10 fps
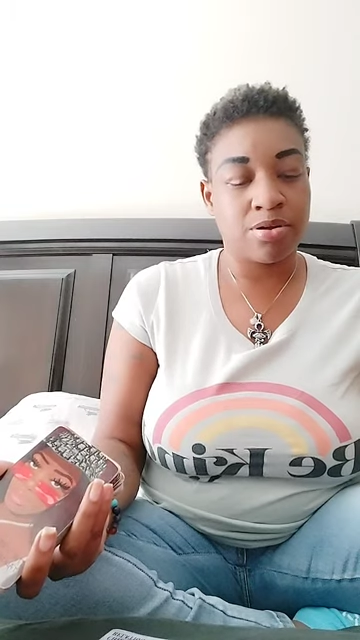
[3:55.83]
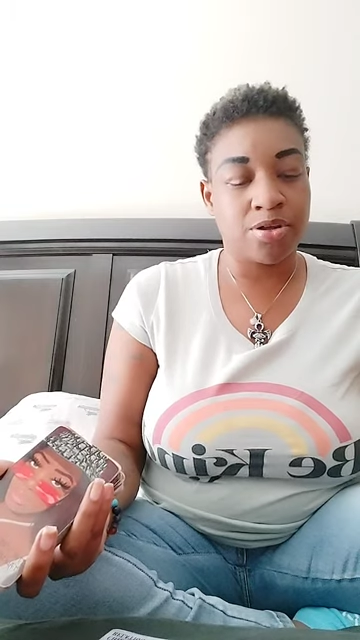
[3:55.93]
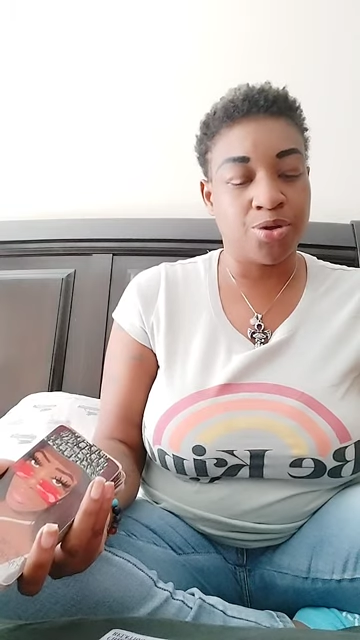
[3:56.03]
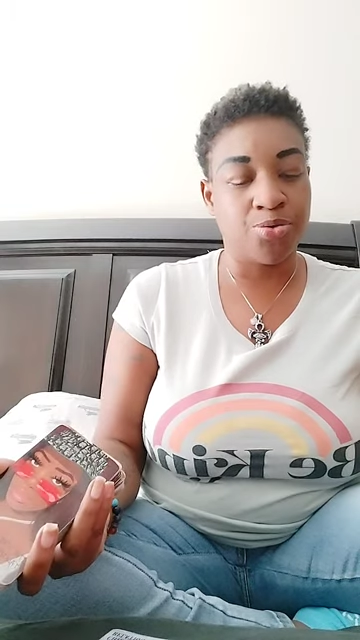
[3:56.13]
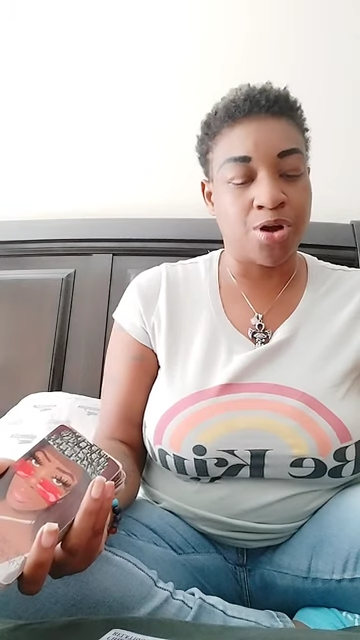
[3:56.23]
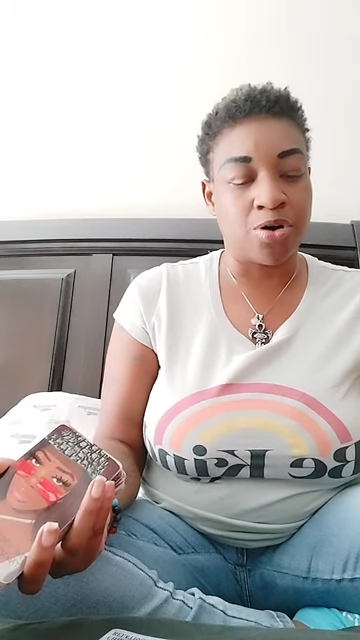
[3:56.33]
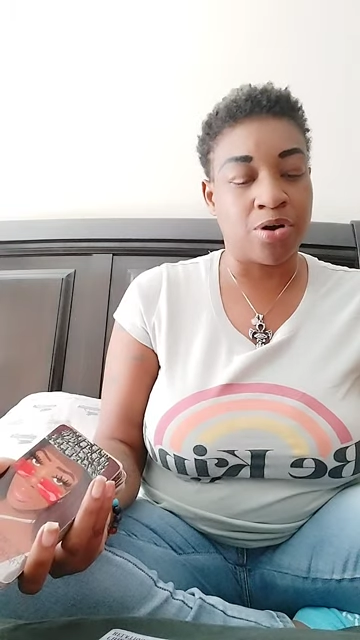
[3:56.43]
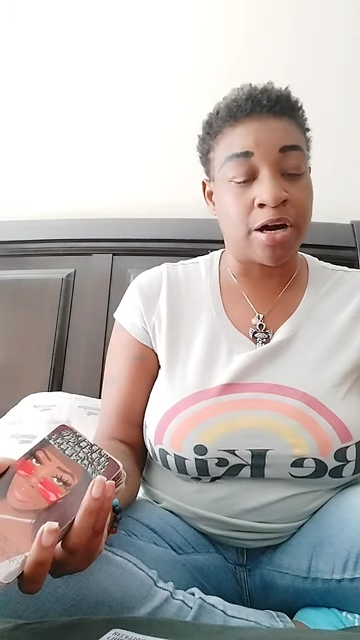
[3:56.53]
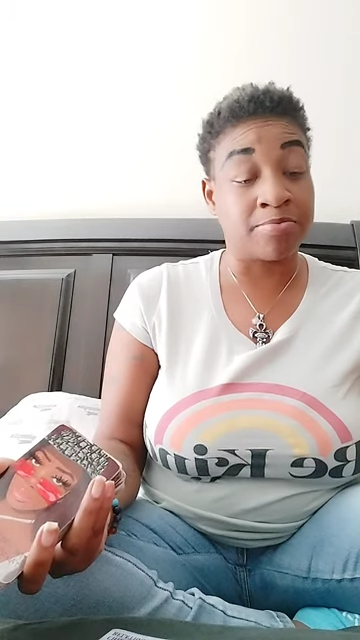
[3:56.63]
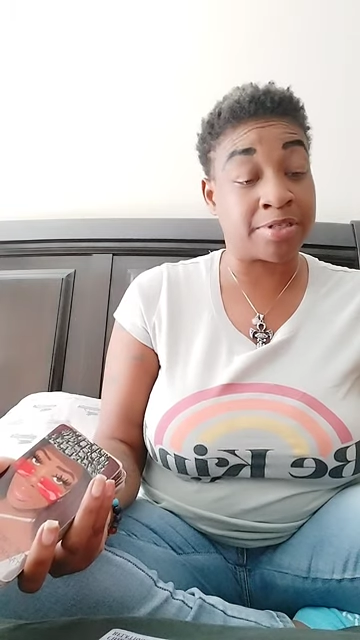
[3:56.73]
you know,
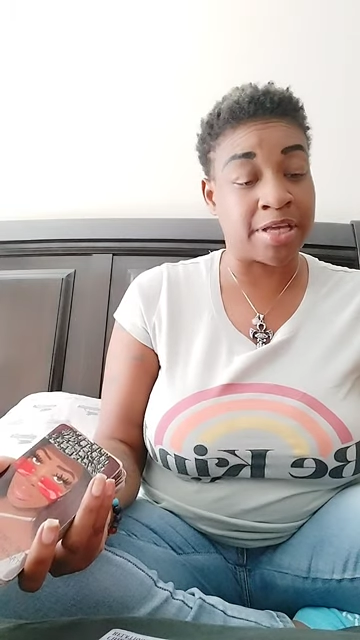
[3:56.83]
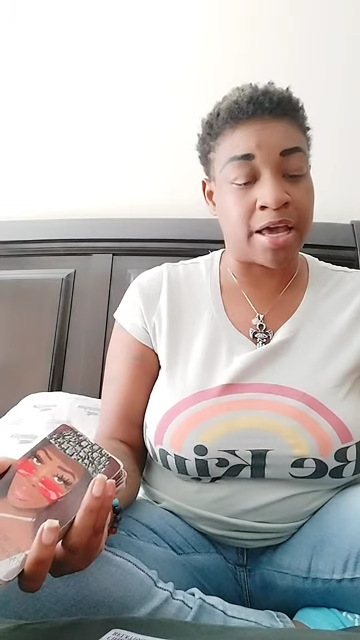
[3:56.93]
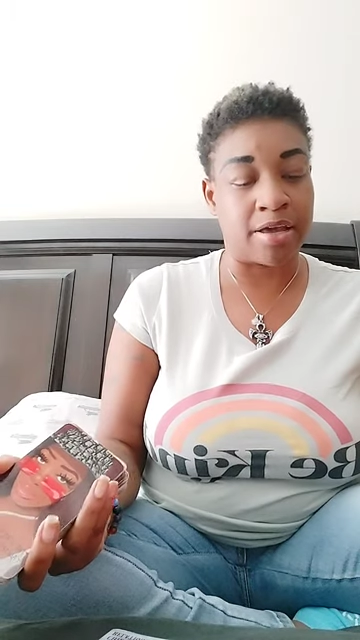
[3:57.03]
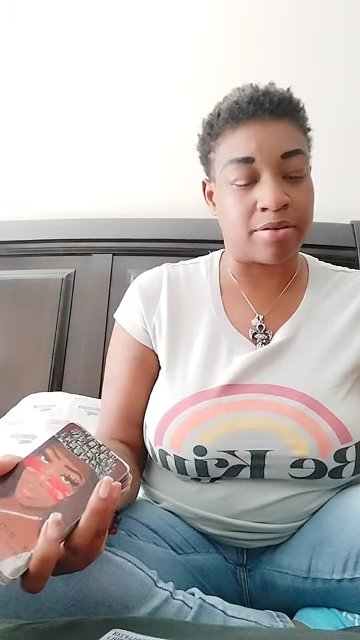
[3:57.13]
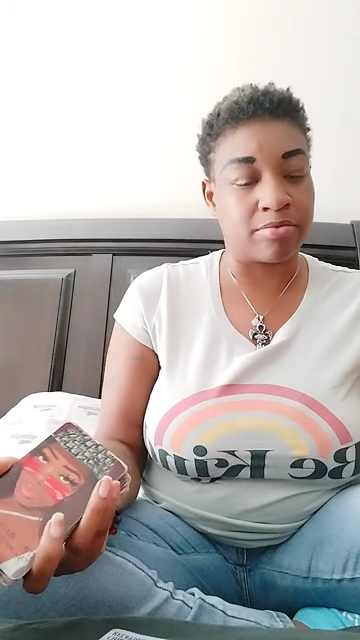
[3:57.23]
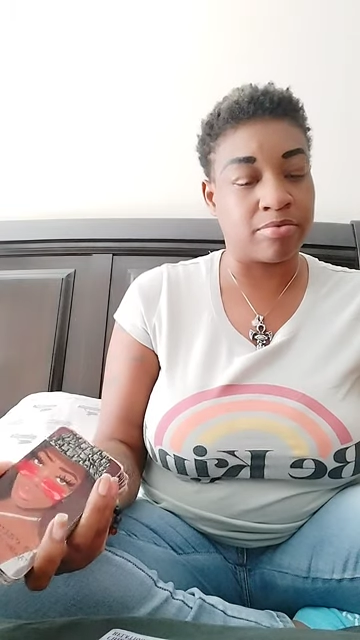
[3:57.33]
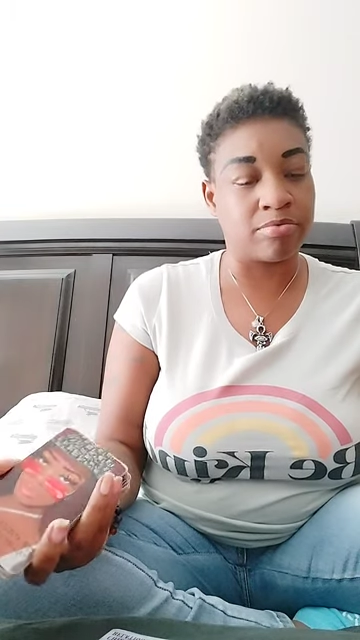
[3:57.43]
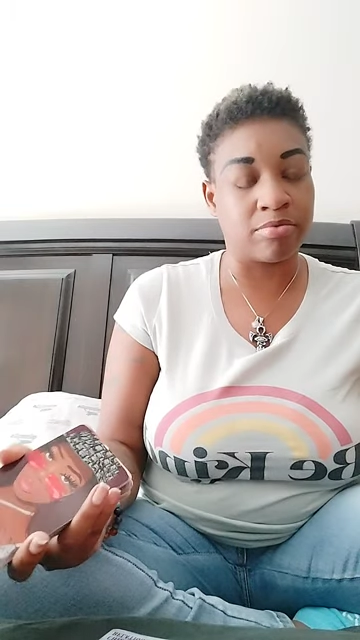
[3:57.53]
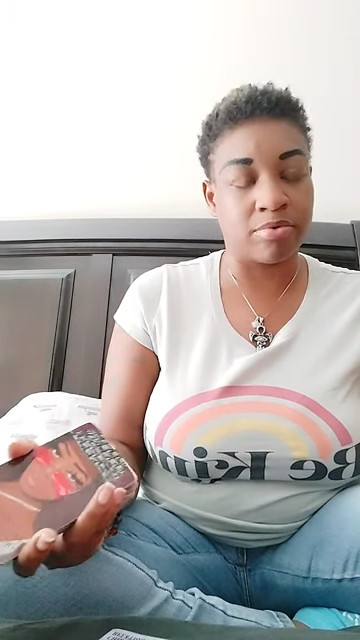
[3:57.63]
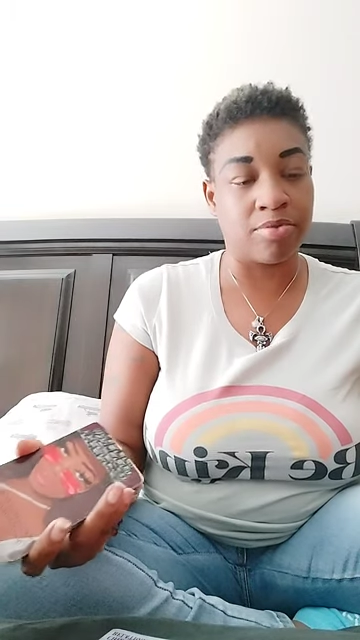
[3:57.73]
upset
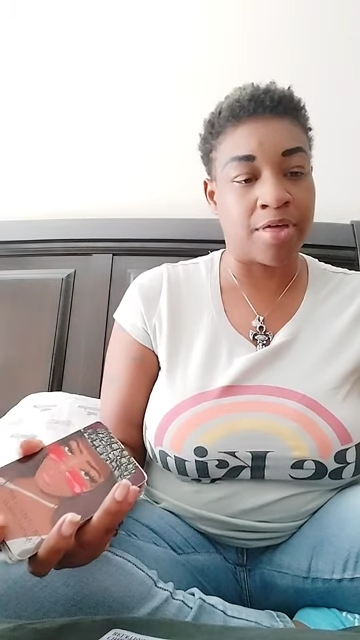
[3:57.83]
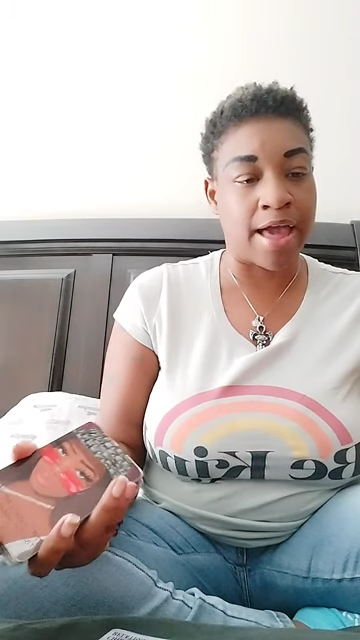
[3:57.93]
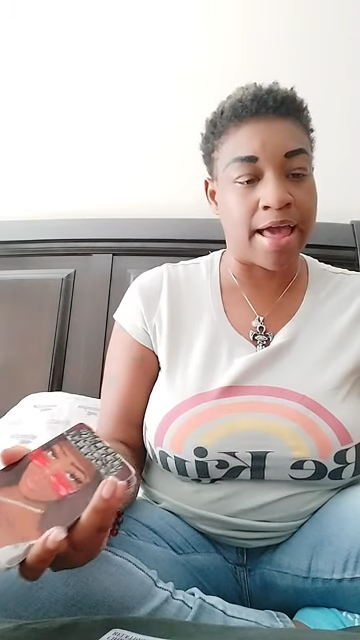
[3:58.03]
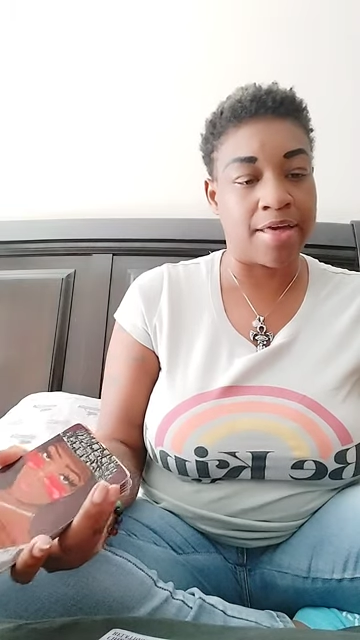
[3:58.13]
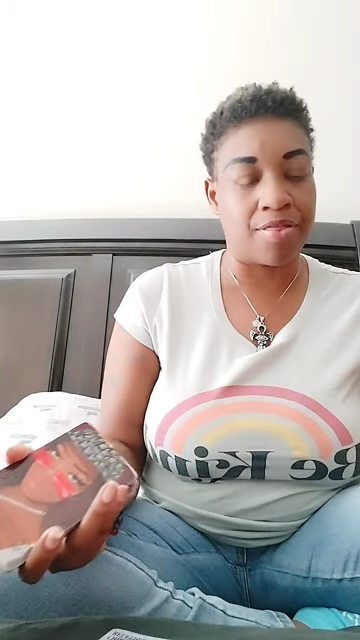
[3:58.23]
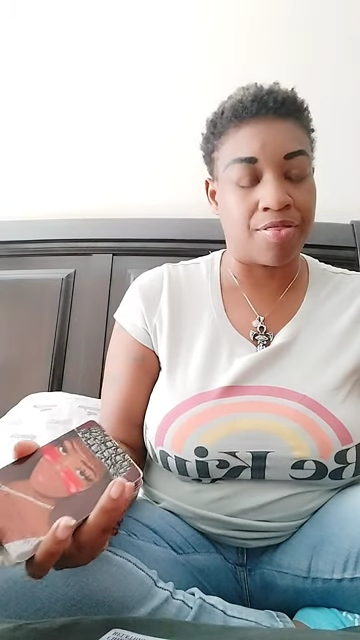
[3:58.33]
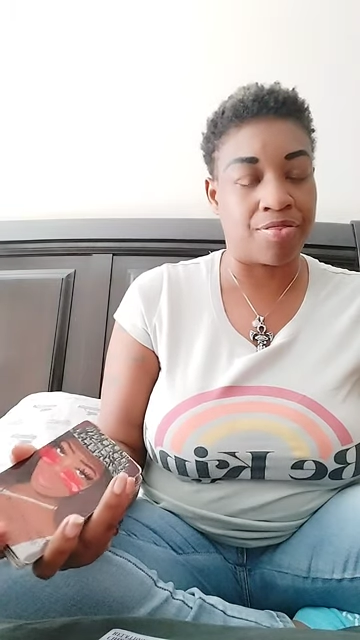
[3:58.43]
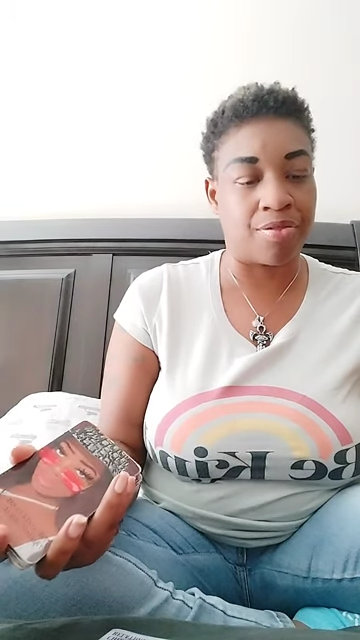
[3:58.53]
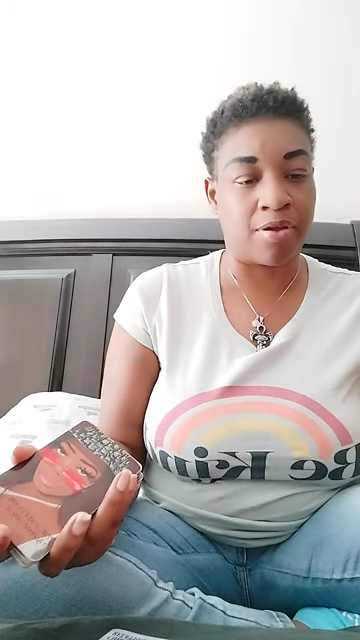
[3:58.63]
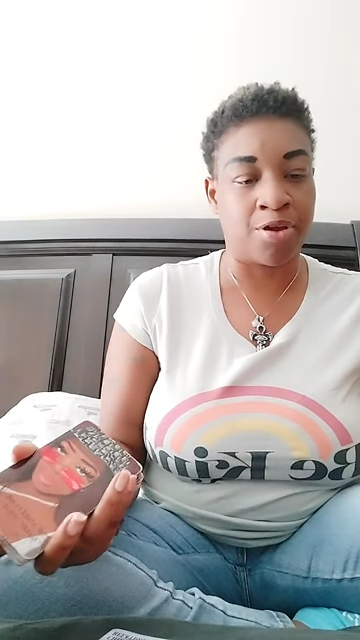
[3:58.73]
that,
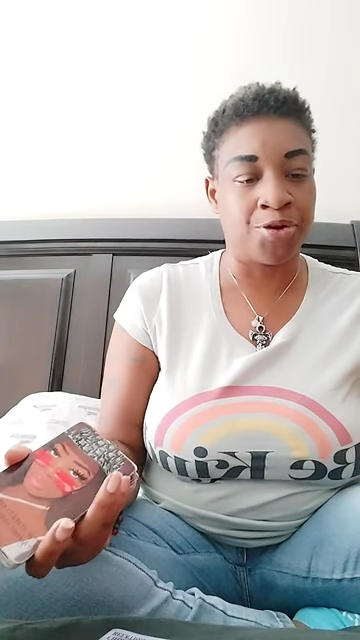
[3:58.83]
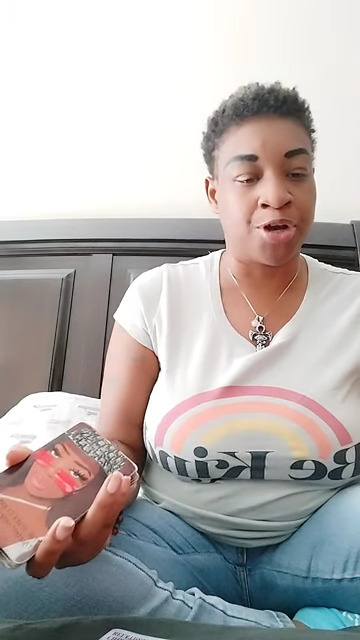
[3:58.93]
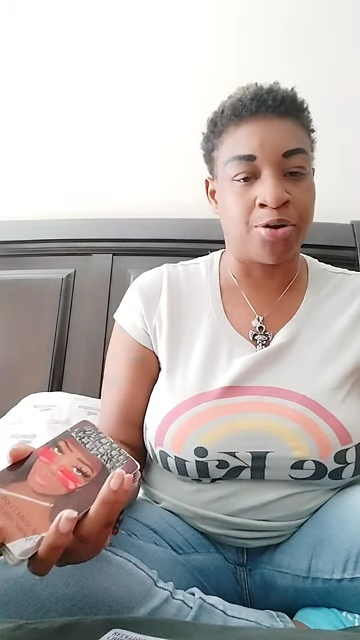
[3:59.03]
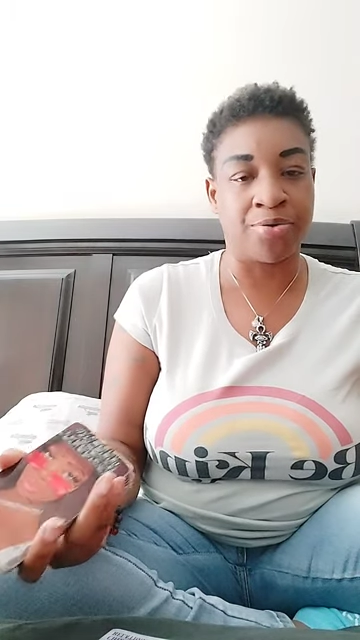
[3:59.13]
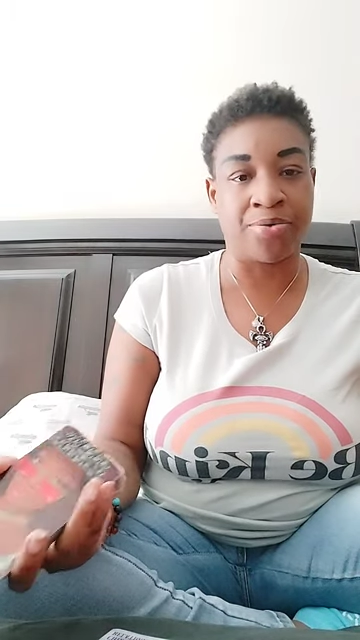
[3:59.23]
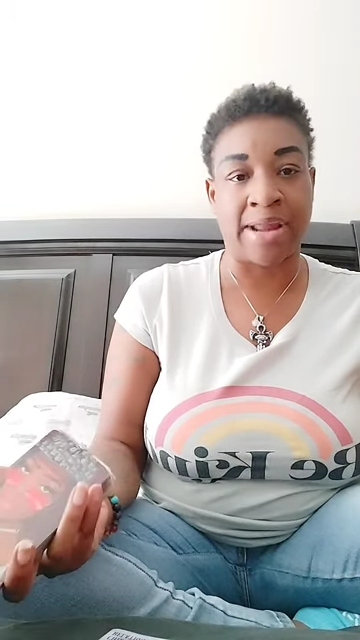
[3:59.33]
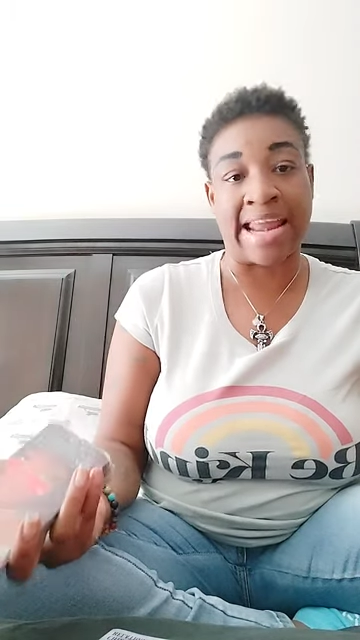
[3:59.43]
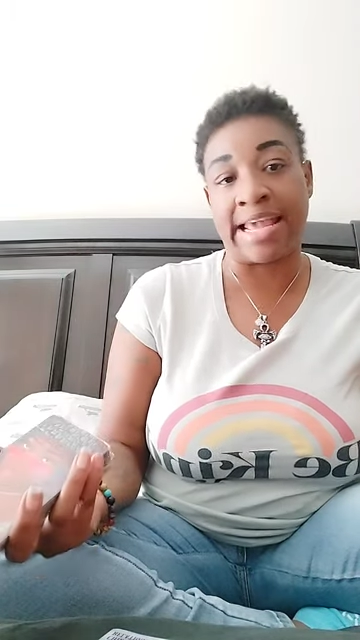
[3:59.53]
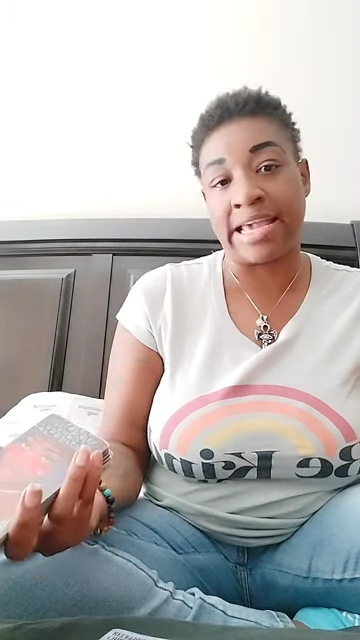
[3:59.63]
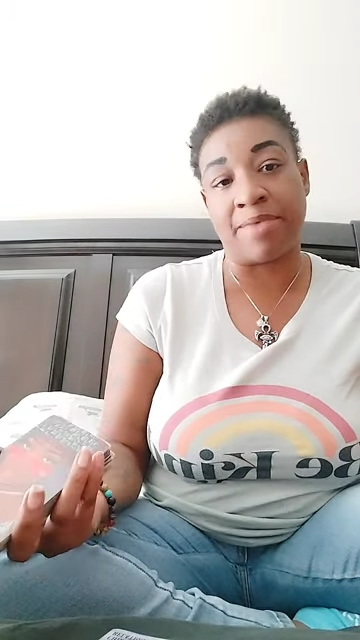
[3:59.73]
you know, they
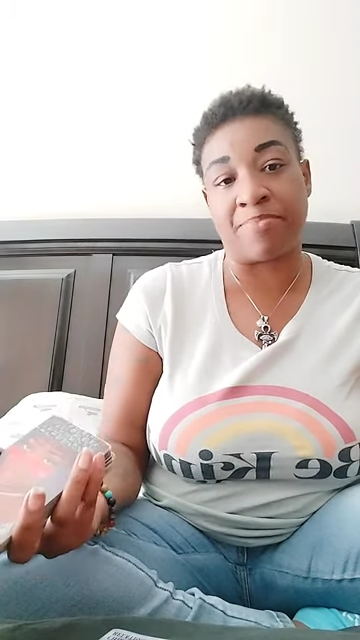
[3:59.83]
didn't get